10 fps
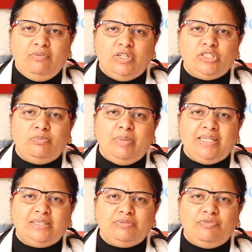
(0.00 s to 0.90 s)
which
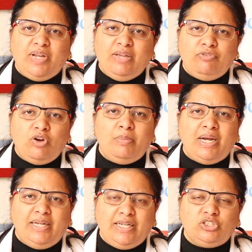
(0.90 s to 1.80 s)
means free from
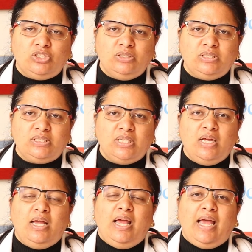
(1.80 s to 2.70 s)
addictions
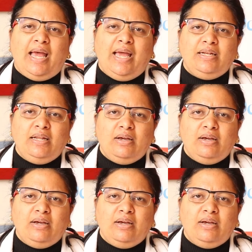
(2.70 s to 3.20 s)
and